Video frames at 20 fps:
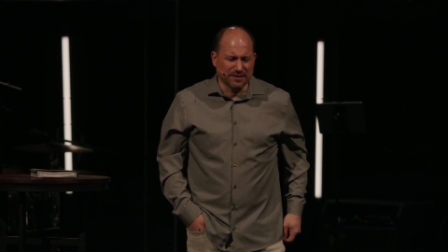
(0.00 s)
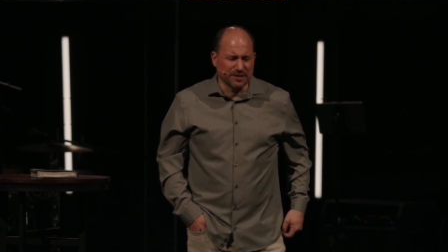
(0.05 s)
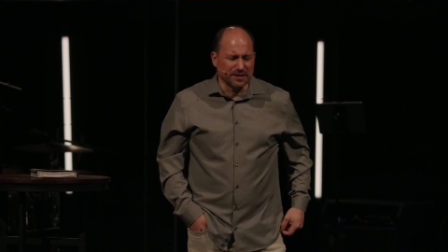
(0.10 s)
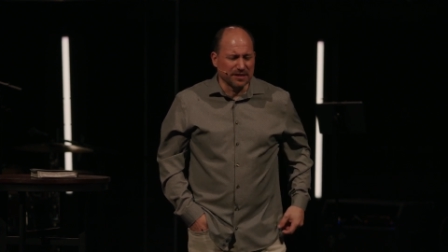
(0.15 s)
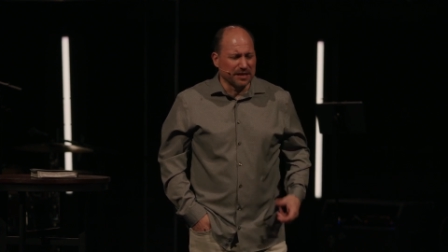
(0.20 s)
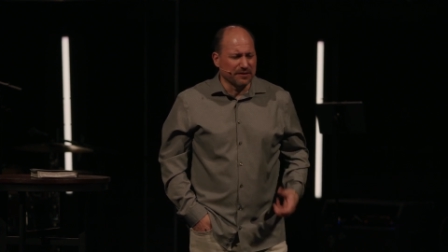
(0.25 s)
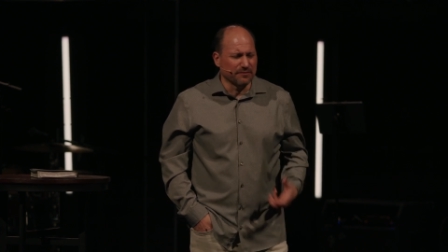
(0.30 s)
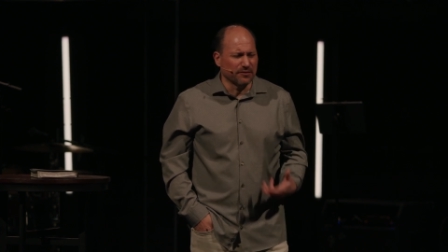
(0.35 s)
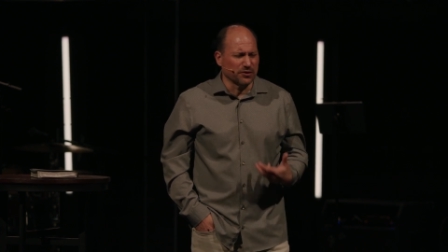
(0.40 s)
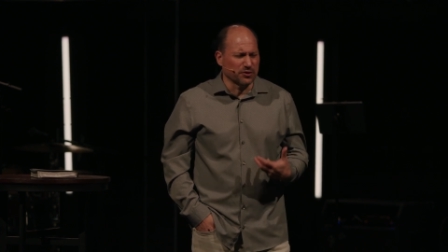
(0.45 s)
to
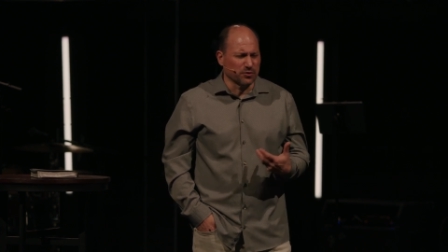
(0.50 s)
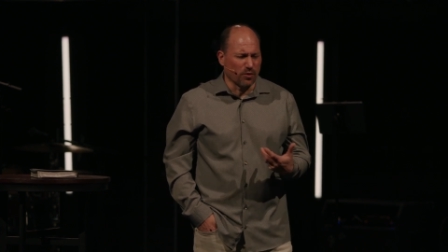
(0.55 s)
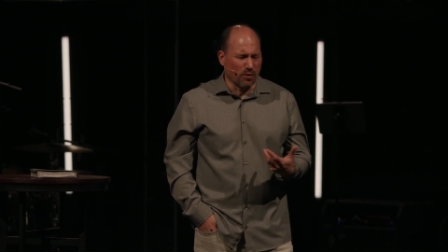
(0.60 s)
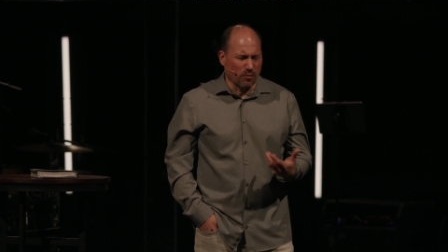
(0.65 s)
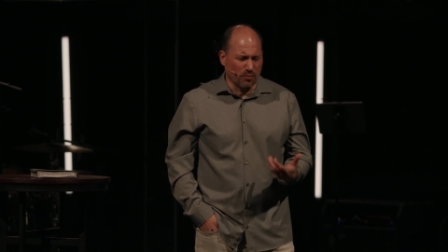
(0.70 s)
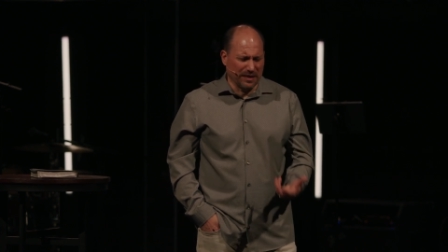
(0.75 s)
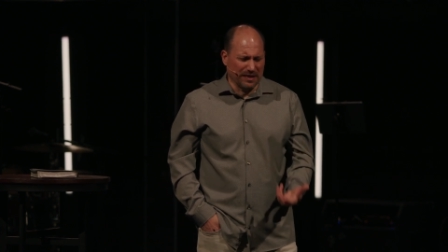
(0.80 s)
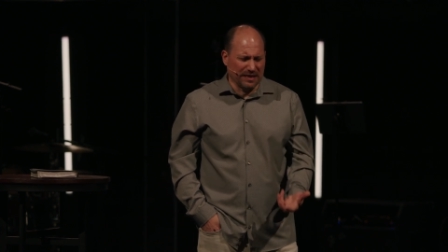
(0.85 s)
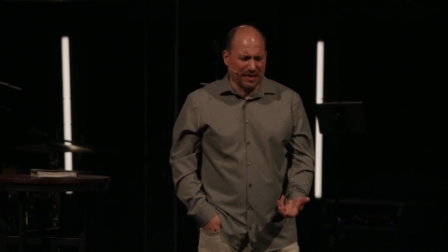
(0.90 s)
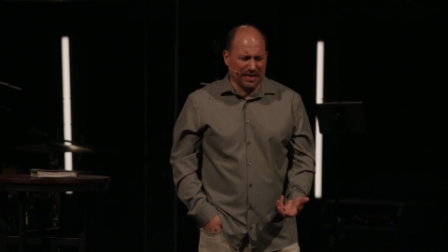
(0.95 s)
give us what
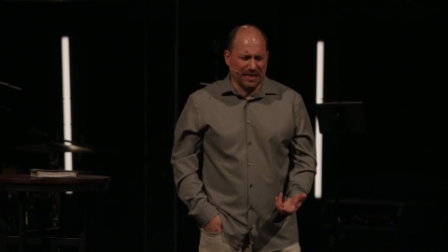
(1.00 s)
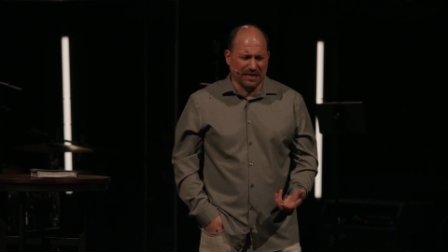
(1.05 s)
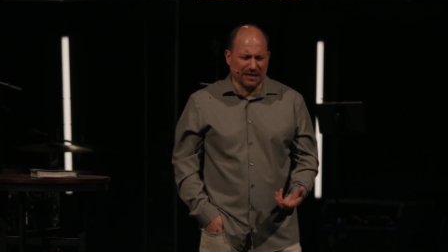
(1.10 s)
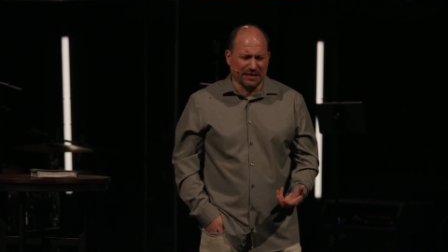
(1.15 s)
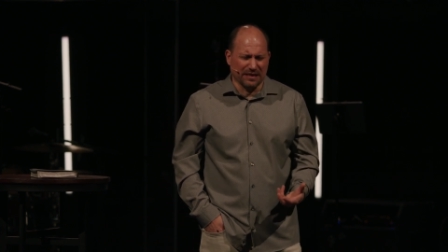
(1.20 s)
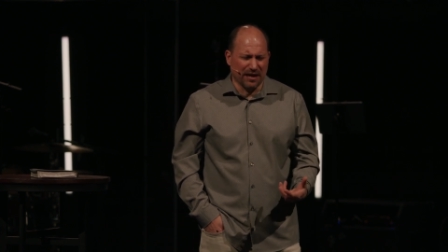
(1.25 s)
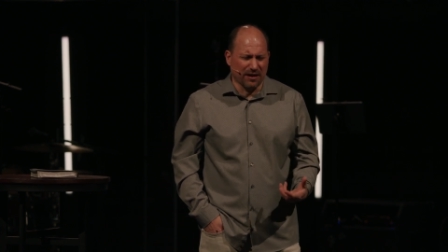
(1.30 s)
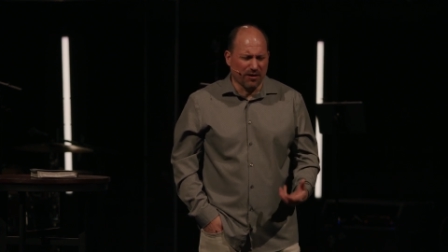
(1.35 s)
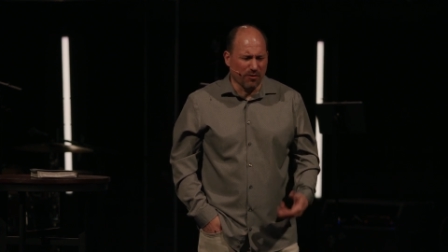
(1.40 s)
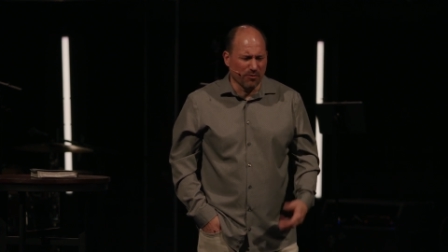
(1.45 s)
we need,
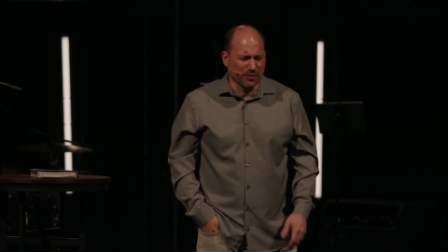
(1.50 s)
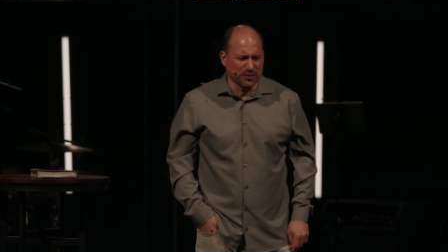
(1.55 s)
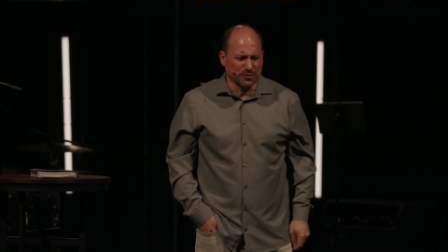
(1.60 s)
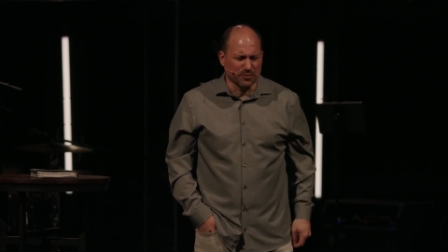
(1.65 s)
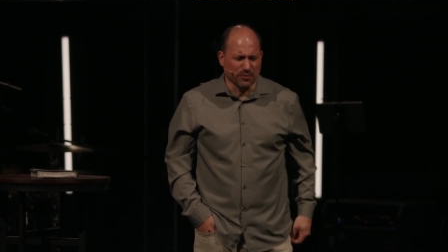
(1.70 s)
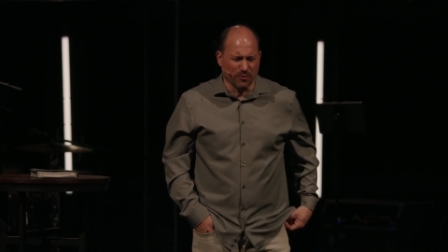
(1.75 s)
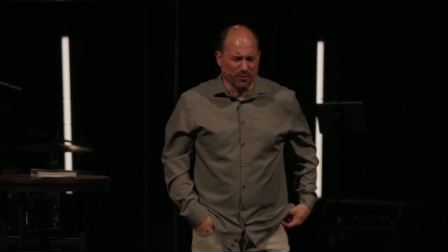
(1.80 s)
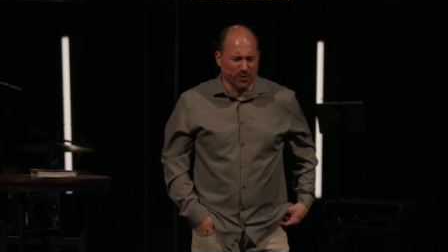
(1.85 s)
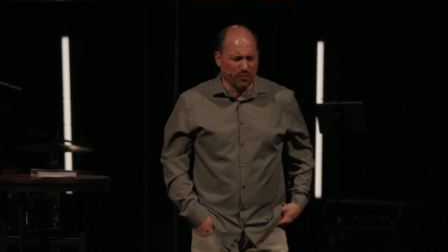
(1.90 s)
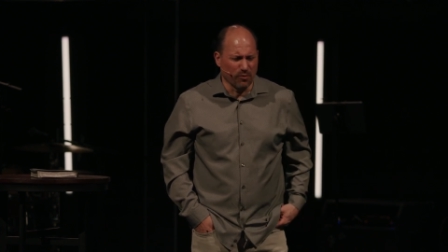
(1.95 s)
not always
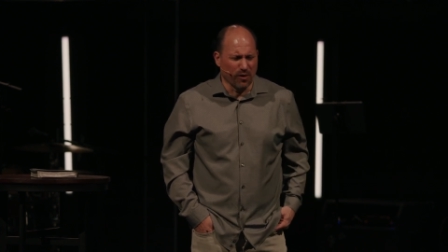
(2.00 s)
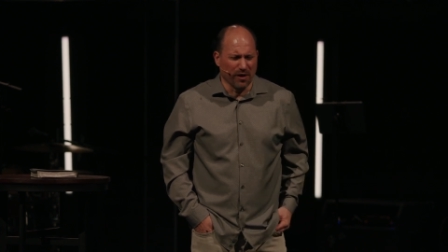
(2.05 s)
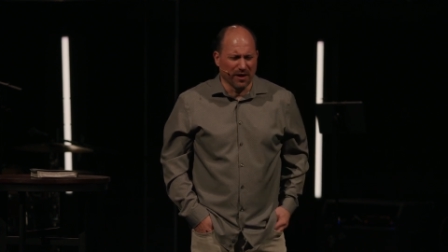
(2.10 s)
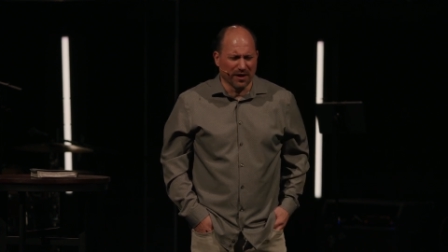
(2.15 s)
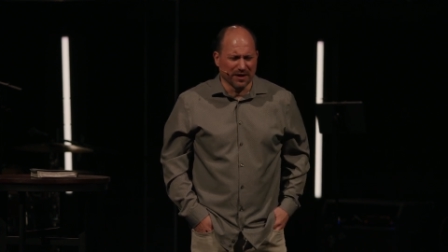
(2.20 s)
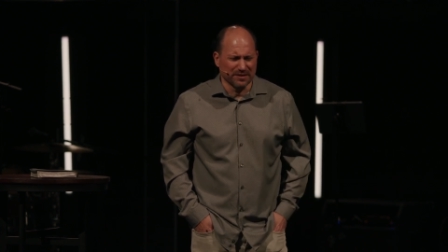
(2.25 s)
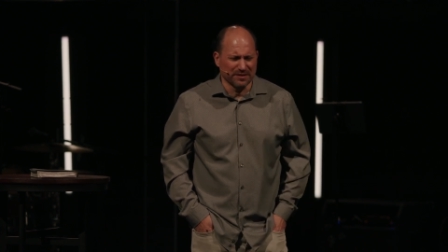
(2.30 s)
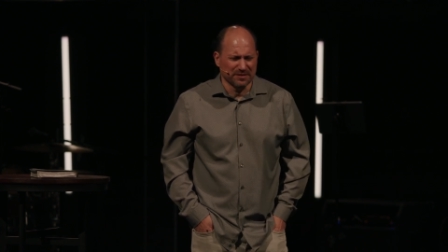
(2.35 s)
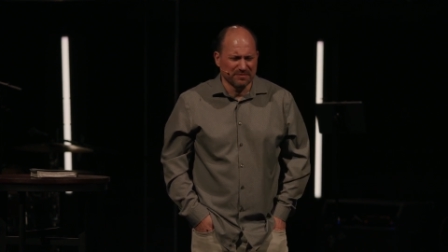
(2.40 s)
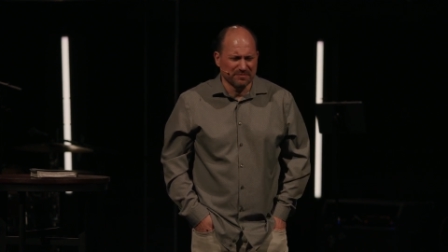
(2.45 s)
what we
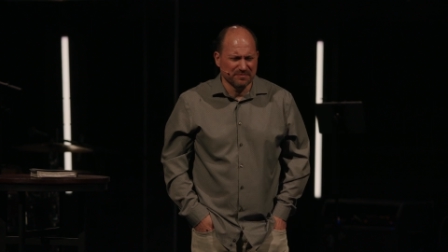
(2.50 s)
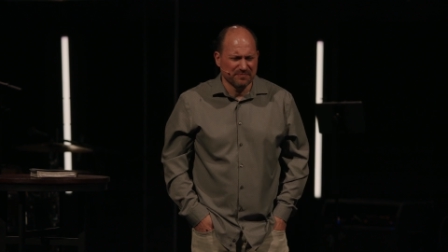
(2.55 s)
want.